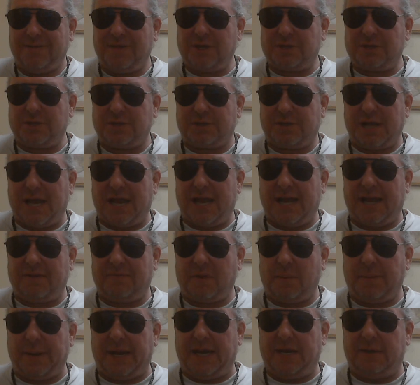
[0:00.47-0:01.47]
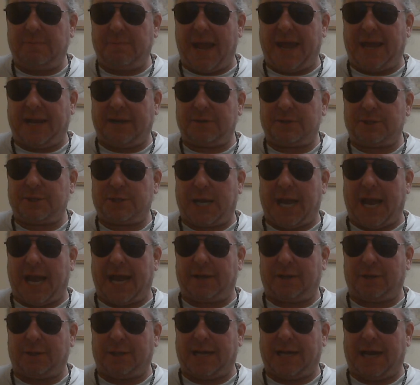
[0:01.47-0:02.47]
This is Dave, the Meat Man
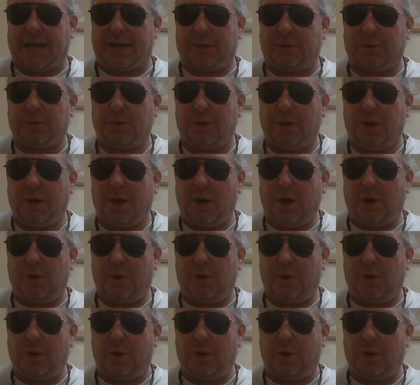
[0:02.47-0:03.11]
Scandaliato,